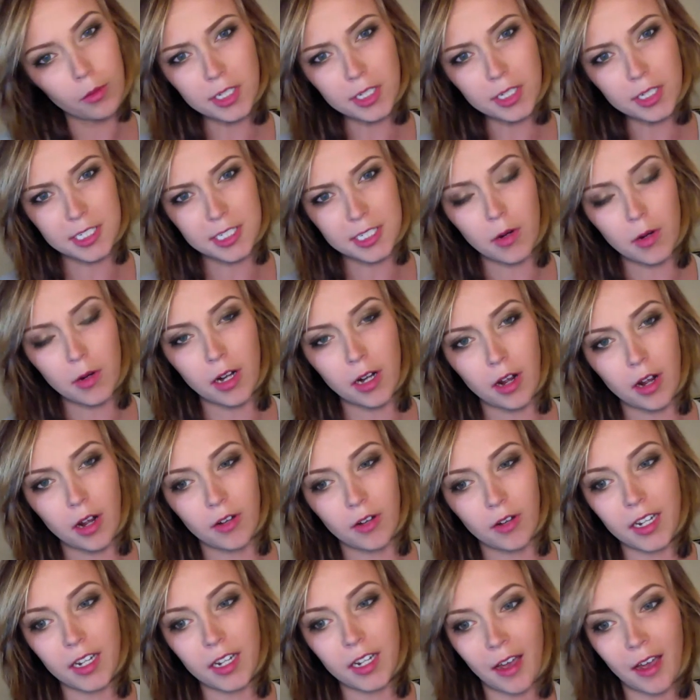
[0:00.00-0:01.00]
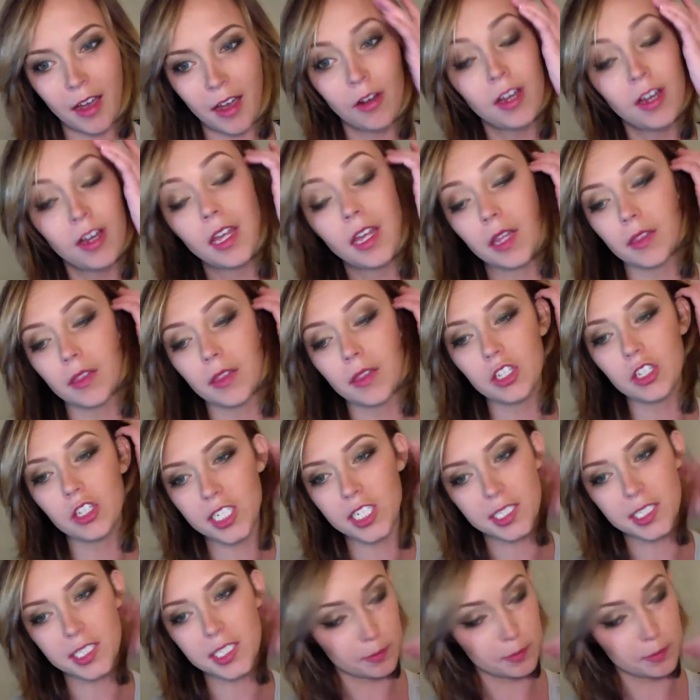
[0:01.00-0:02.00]
going on right now? Then
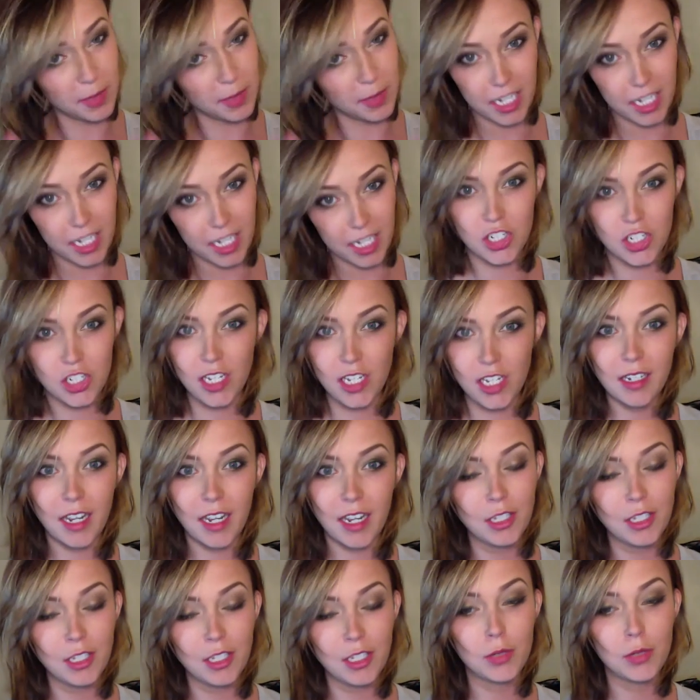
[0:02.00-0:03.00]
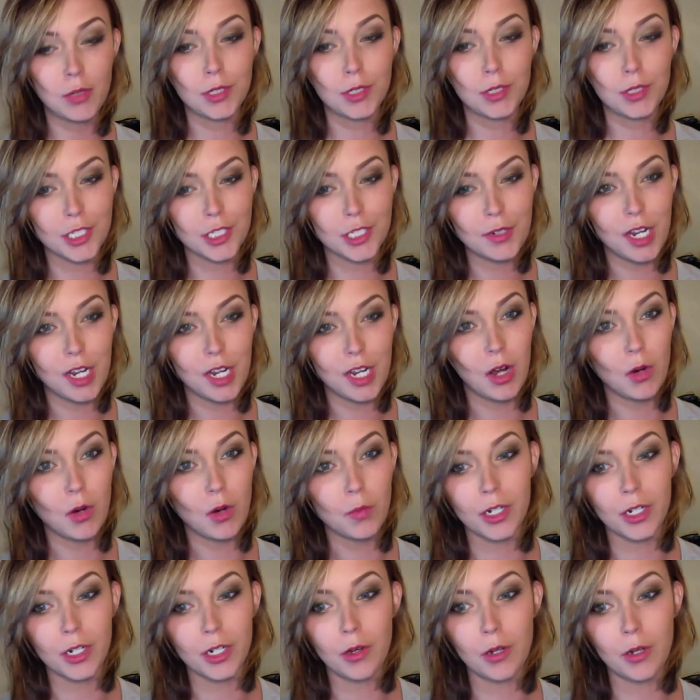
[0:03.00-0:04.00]
just be patient and you will soon know. We're
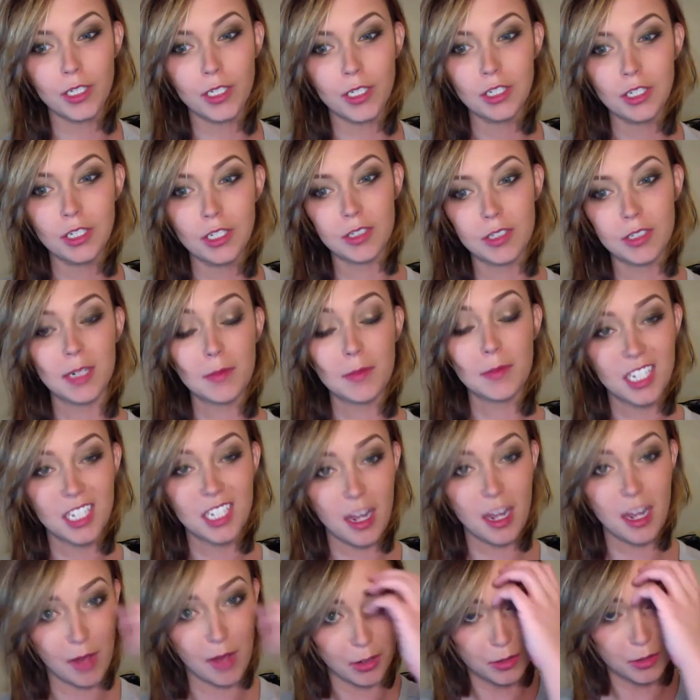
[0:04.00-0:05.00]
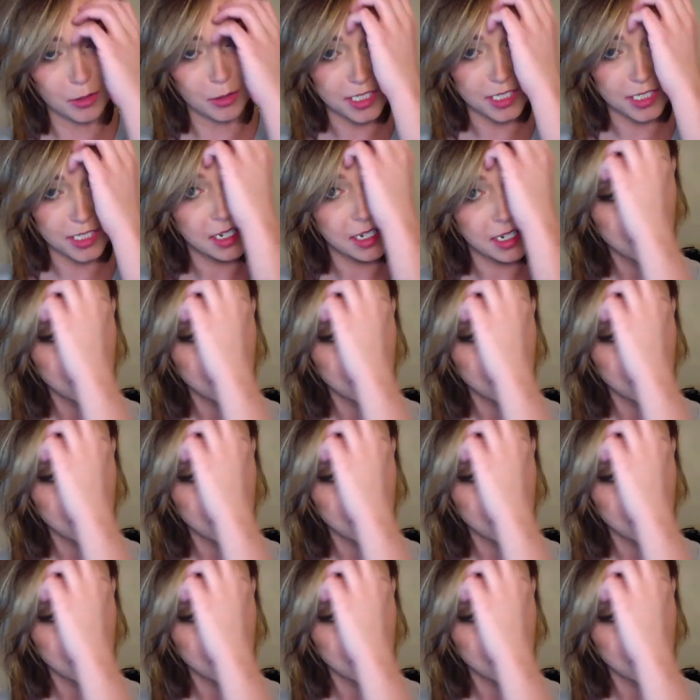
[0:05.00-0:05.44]
going to do some demos.